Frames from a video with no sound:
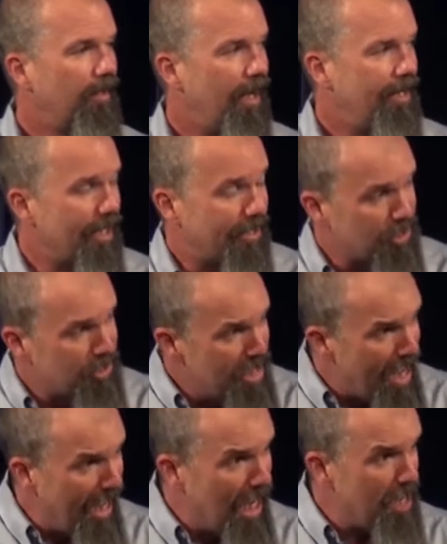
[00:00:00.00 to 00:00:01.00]
And yet, this
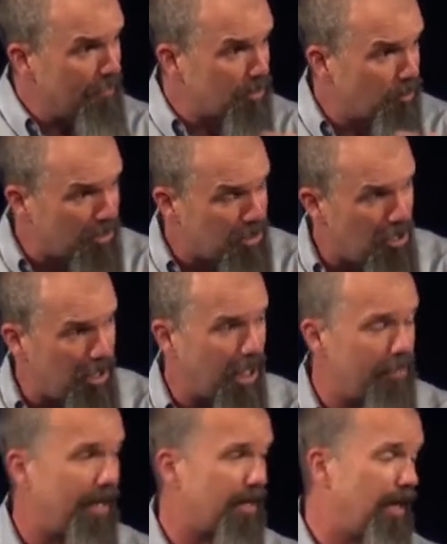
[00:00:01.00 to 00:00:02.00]
name, as we're
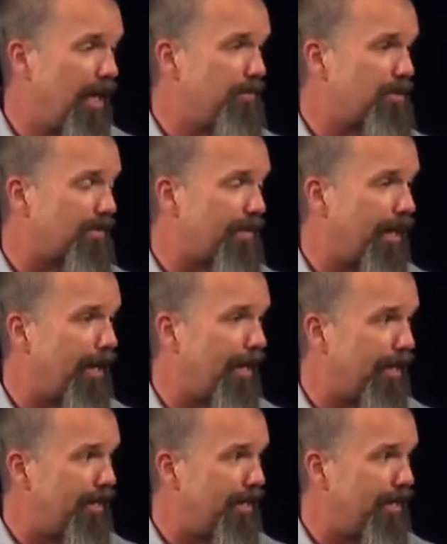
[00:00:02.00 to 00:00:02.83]
talking about the names of God,